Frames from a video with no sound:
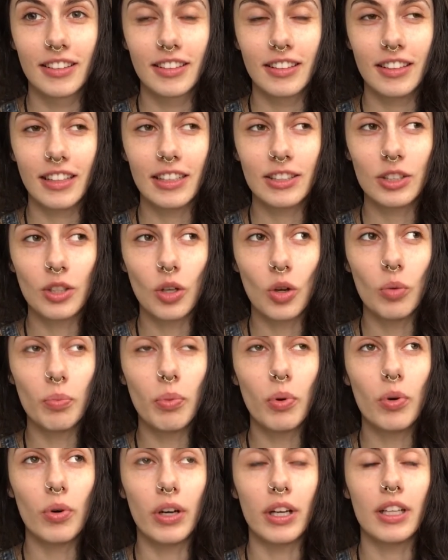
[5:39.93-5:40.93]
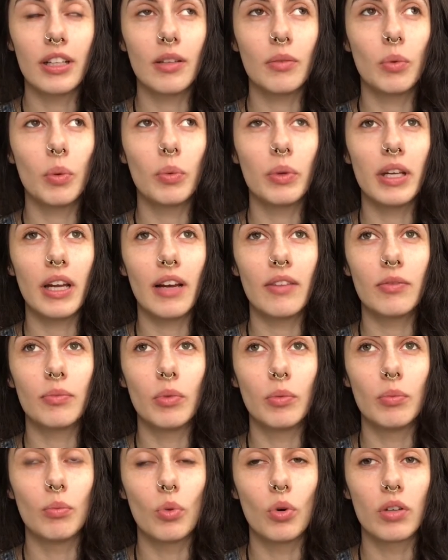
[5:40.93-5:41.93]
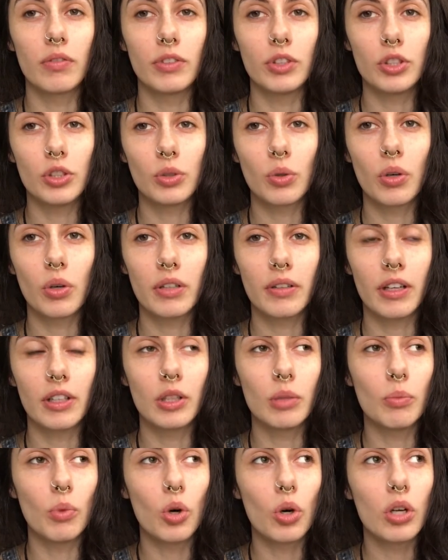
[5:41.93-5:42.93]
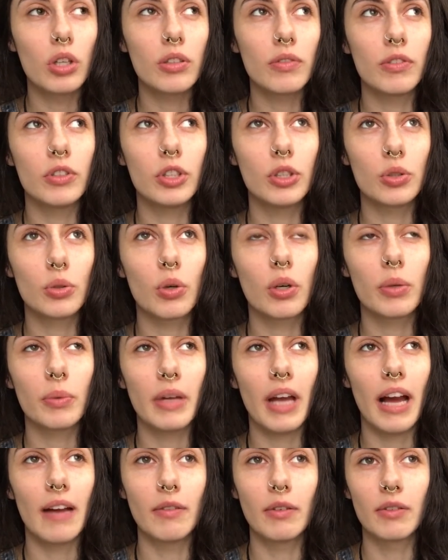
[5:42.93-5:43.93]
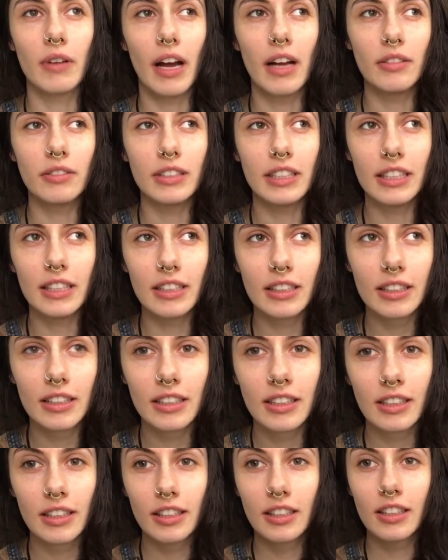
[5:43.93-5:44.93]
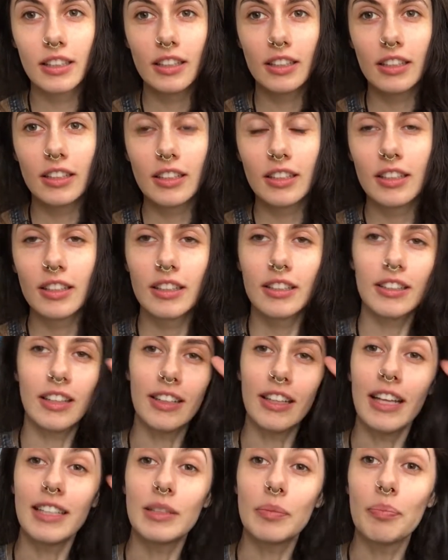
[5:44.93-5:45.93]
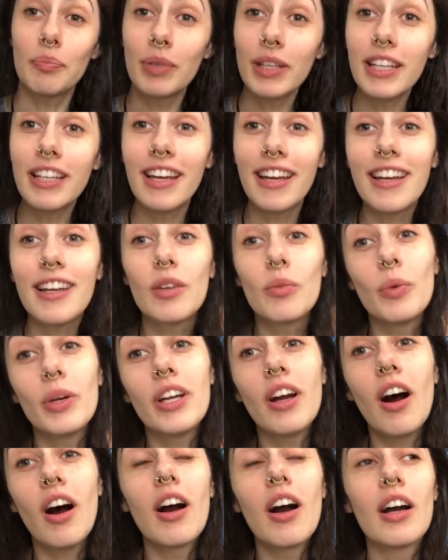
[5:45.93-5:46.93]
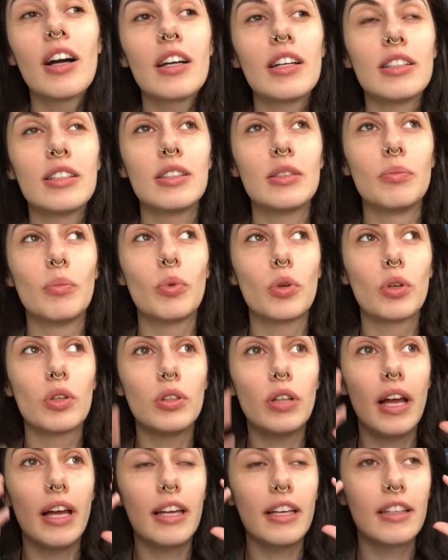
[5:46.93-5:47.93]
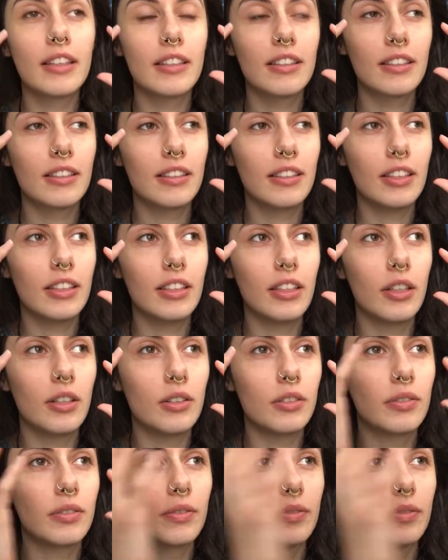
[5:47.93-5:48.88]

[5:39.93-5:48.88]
That's the whole point. The more we have more of a story around it, the more of a story we have around it, the less being we are. It's more like, you know,